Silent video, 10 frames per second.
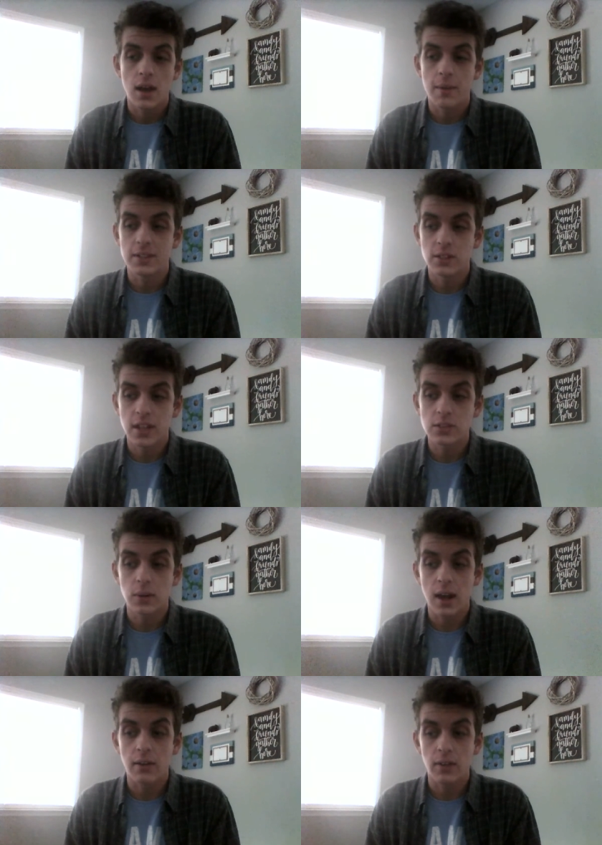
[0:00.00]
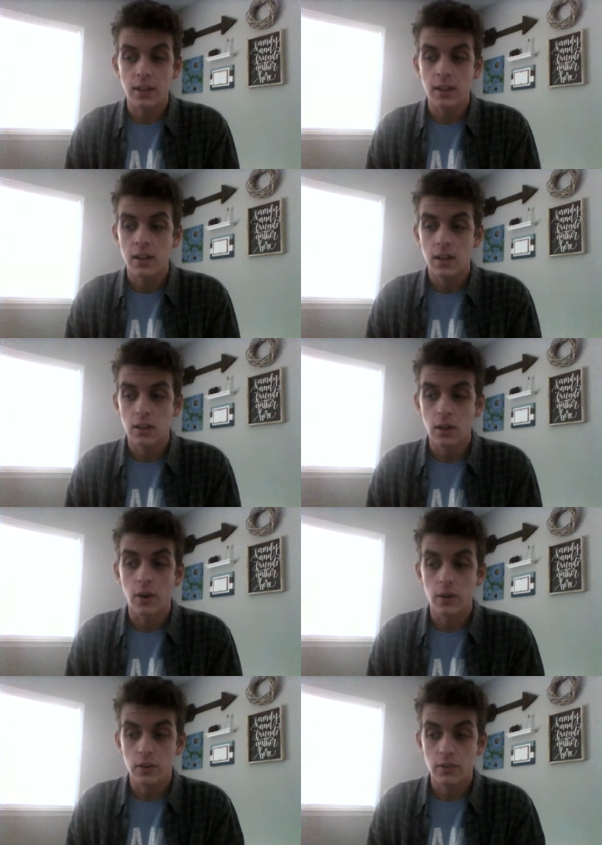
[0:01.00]
Um, and so that's what I really
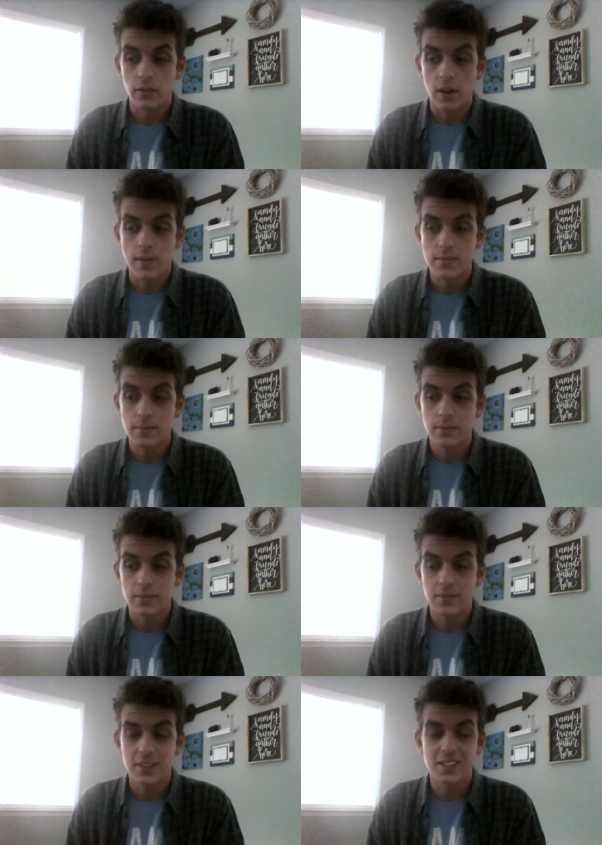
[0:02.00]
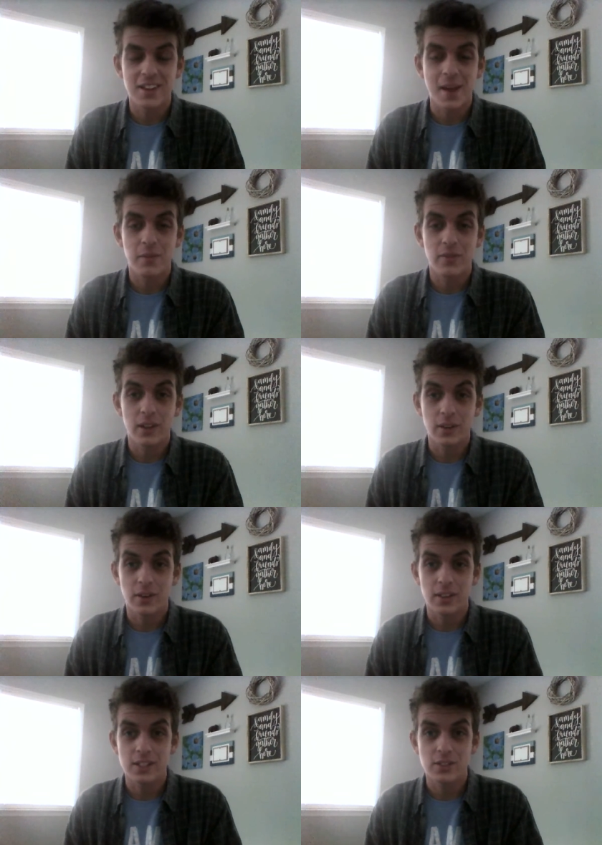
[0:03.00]
learned from this type of theater
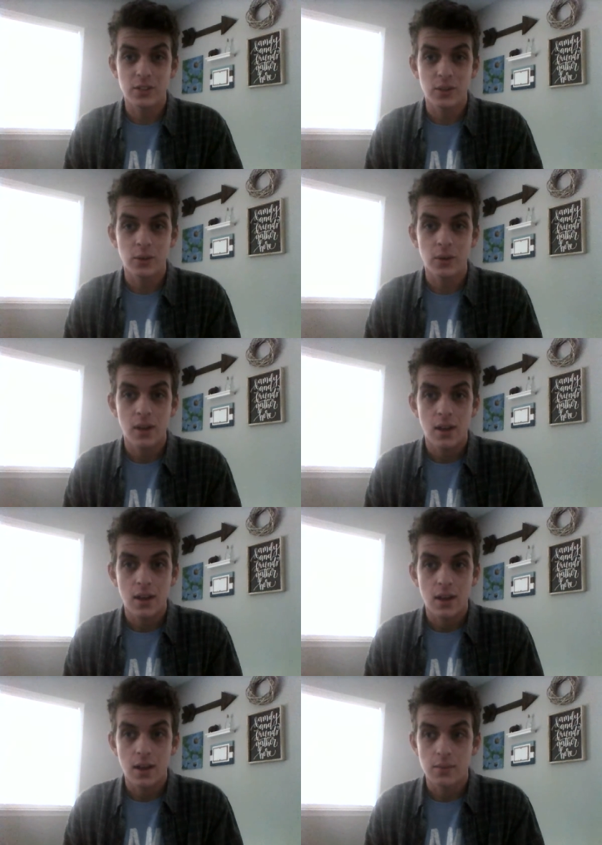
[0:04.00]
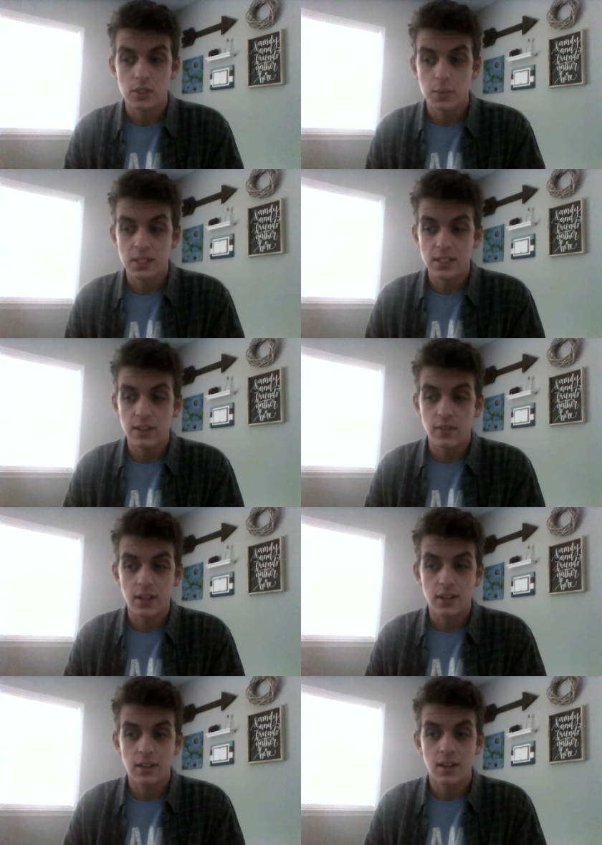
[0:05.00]
and these two um,
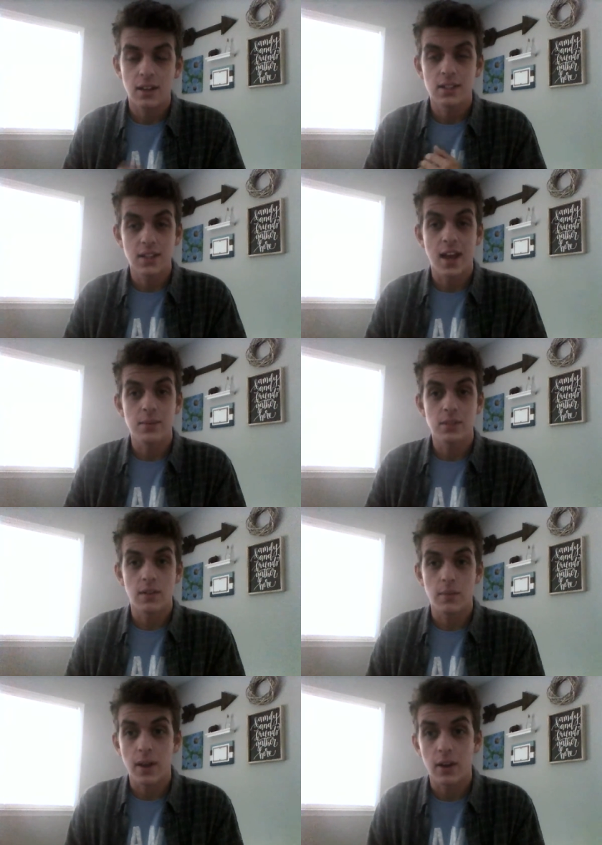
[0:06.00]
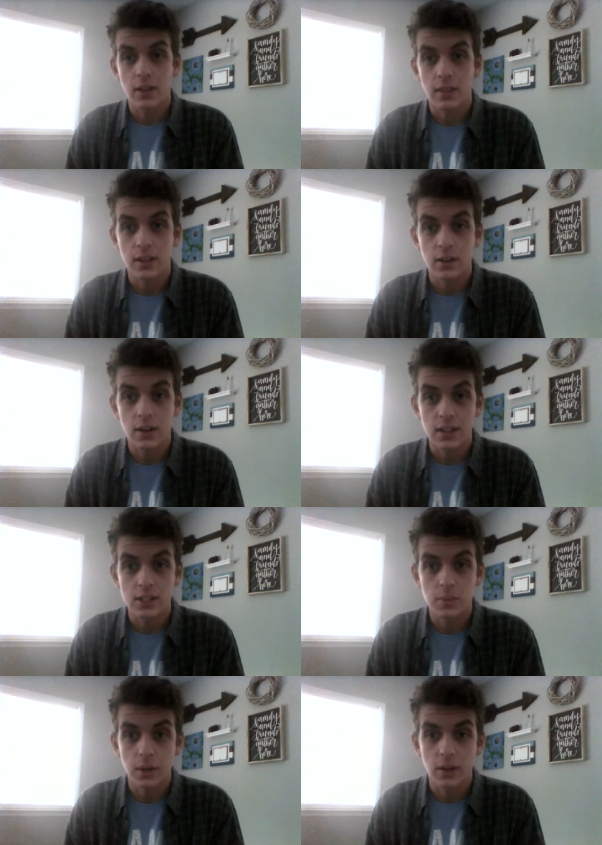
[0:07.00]
specific types of American theater in
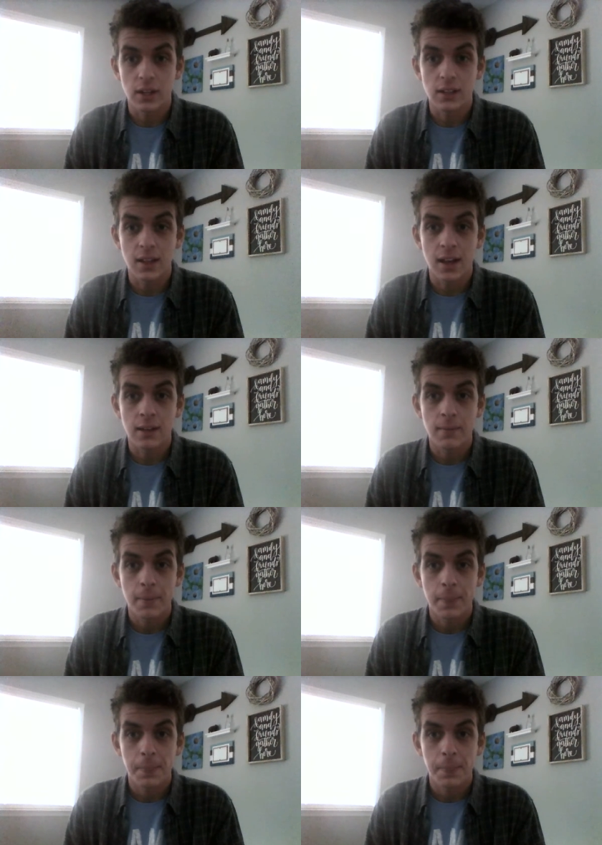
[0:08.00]
this period that